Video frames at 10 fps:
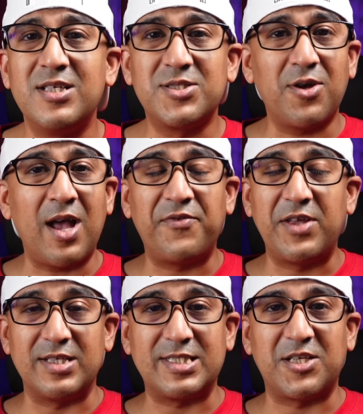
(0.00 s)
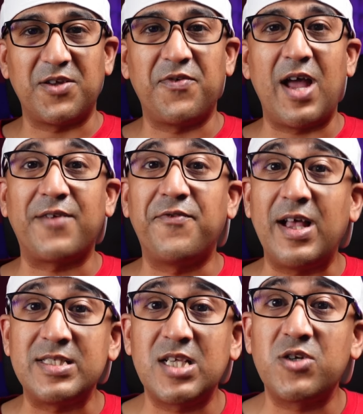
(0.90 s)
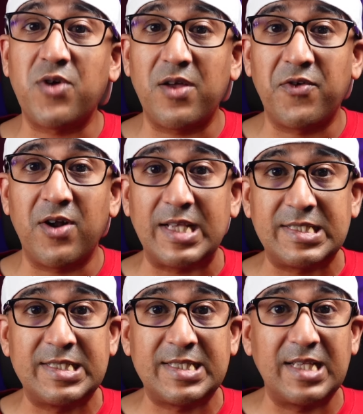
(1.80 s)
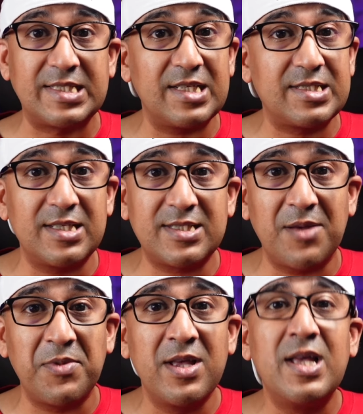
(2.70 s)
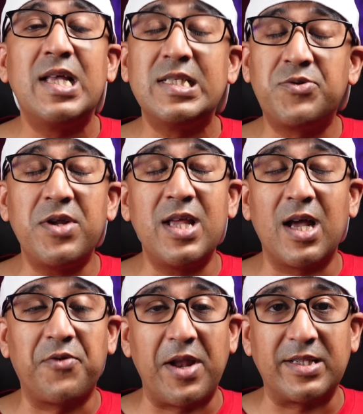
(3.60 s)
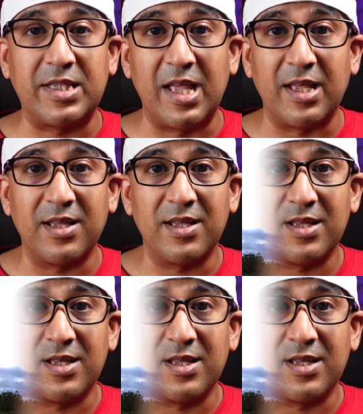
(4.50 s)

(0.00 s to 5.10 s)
So having a set of advanced driver assistance system is really a great thing.